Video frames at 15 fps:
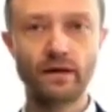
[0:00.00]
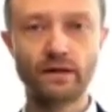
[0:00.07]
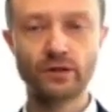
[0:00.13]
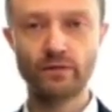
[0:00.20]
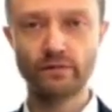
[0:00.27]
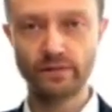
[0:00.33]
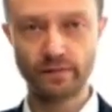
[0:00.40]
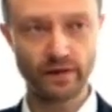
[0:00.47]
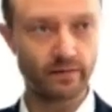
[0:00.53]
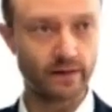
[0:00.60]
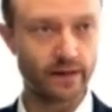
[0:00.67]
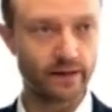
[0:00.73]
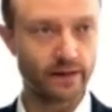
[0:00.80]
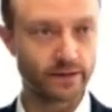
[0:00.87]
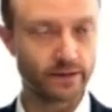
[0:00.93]
service
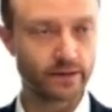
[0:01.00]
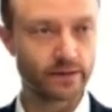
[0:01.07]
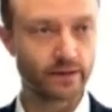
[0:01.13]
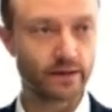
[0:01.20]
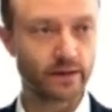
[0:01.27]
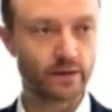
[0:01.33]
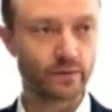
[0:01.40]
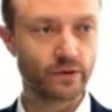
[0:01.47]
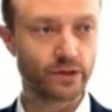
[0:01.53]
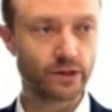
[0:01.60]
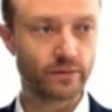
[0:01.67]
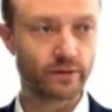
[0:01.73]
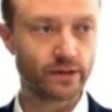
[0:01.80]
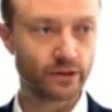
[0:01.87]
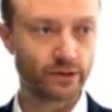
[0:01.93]
providers which
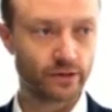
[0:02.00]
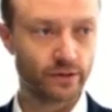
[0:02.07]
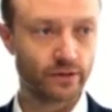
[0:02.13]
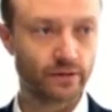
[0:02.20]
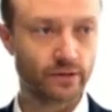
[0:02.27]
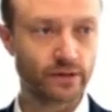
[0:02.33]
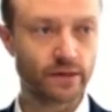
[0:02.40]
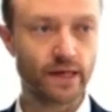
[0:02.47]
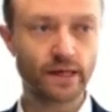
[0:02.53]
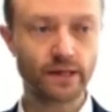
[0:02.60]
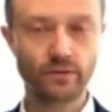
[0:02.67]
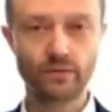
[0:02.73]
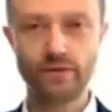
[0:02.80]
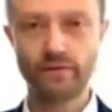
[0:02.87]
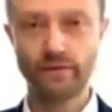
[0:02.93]
are registered in the
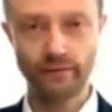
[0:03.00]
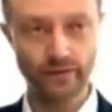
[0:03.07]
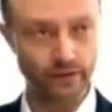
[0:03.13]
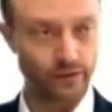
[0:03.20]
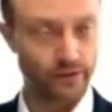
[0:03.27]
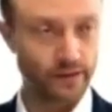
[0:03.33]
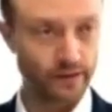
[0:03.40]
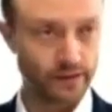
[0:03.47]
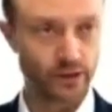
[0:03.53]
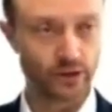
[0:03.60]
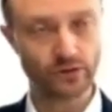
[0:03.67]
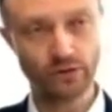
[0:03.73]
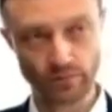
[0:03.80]
states with preferential taxation.